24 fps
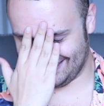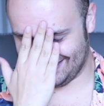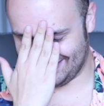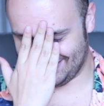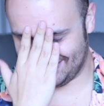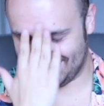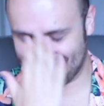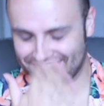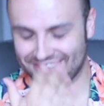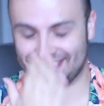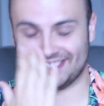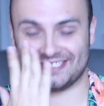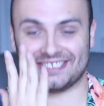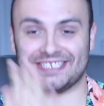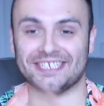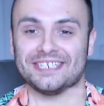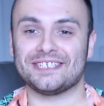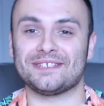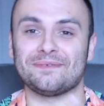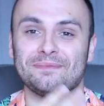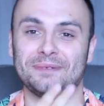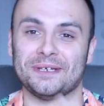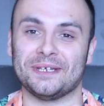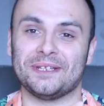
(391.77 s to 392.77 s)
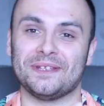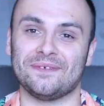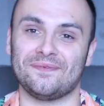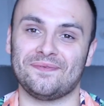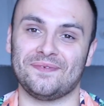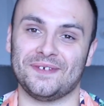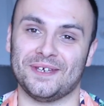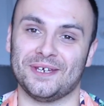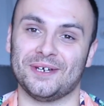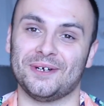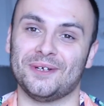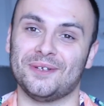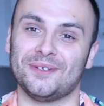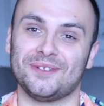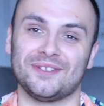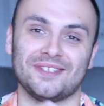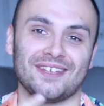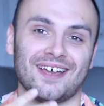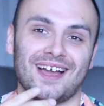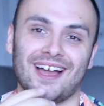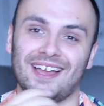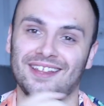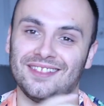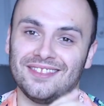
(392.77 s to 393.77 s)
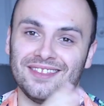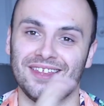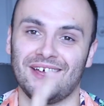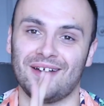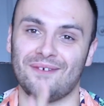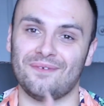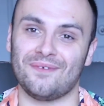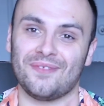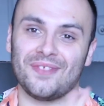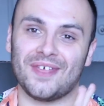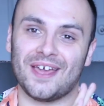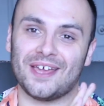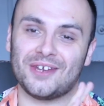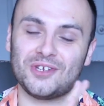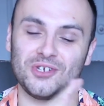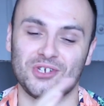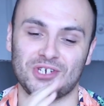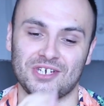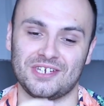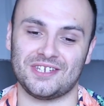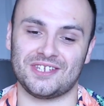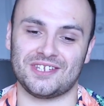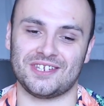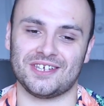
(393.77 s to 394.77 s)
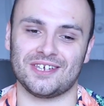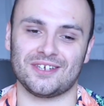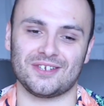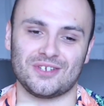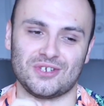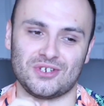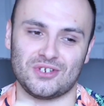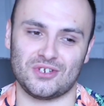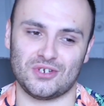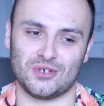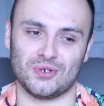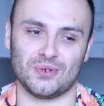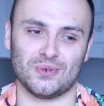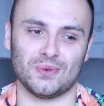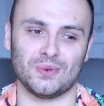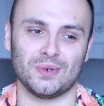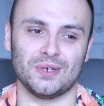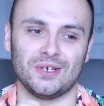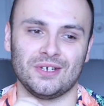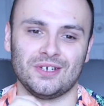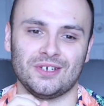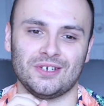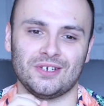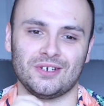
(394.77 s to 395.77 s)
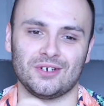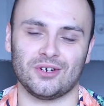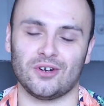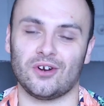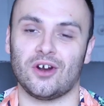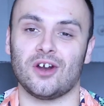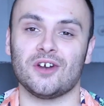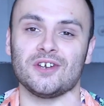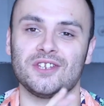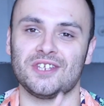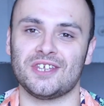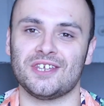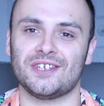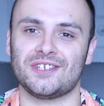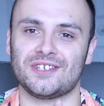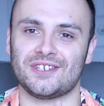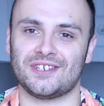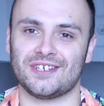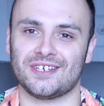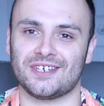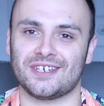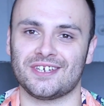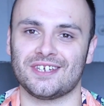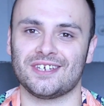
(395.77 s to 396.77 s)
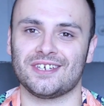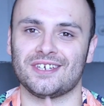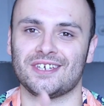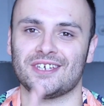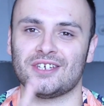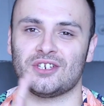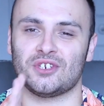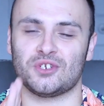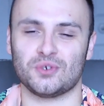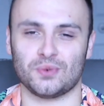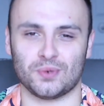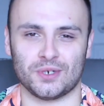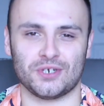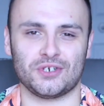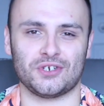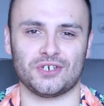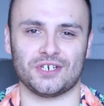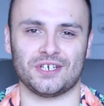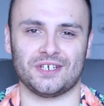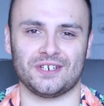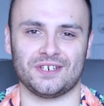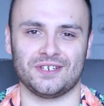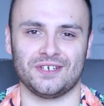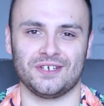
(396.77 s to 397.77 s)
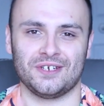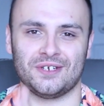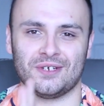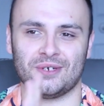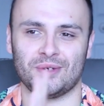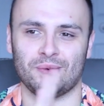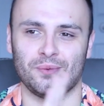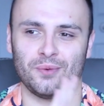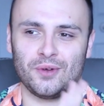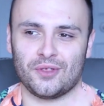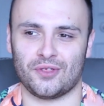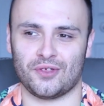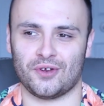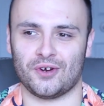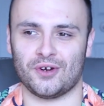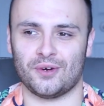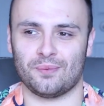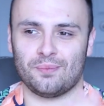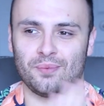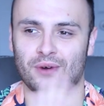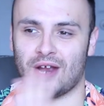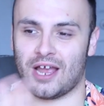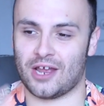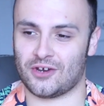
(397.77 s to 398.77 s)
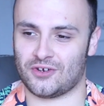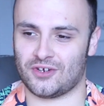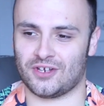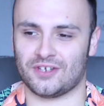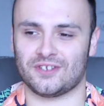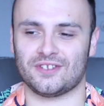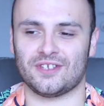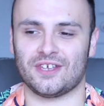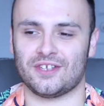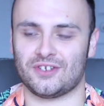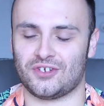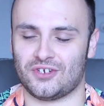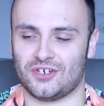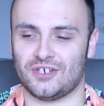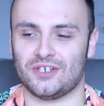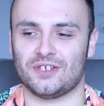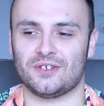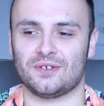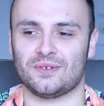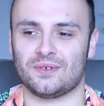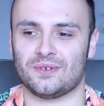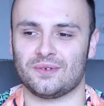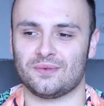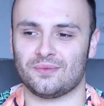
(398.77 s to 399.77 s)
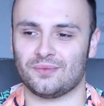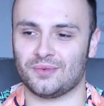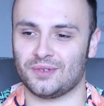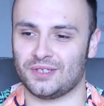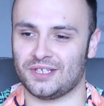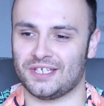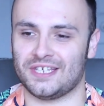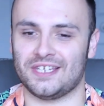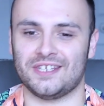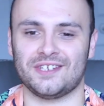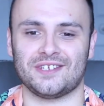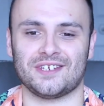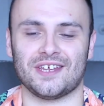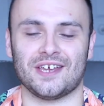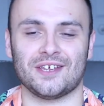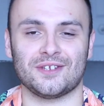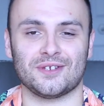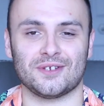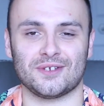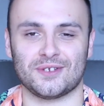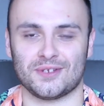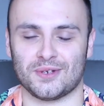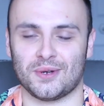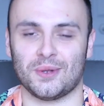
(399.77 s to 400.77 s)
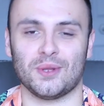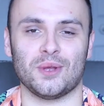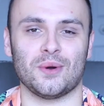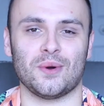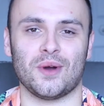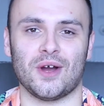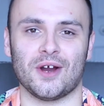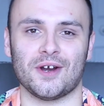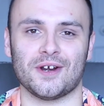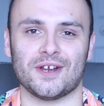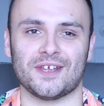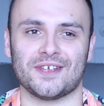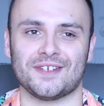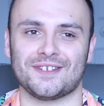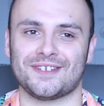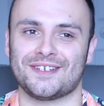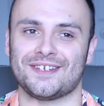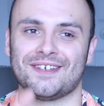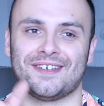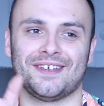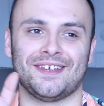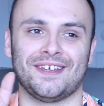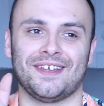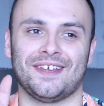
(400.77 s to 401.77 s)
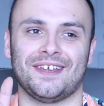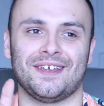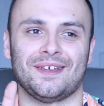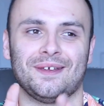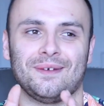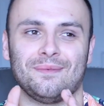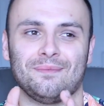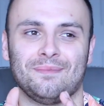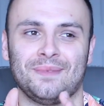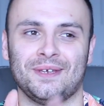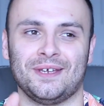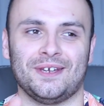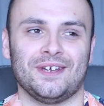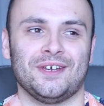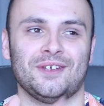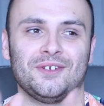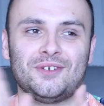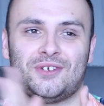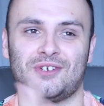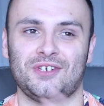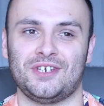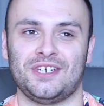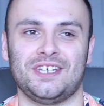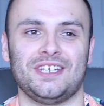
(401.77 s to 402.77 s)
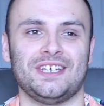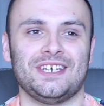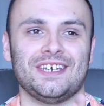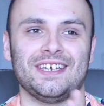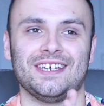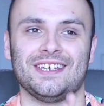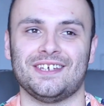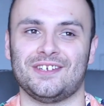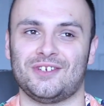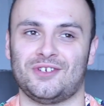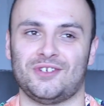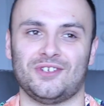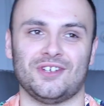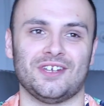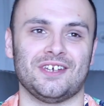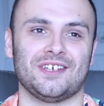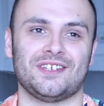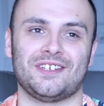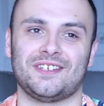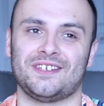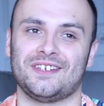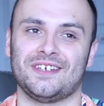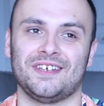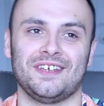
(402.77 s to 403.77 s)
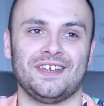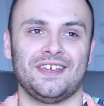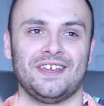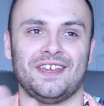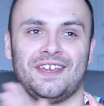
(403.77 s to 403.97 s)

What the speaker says: She just gets me in the feels. I love that she sticks to her artistic intuition with her projects that she's released as a solo artist, because she is just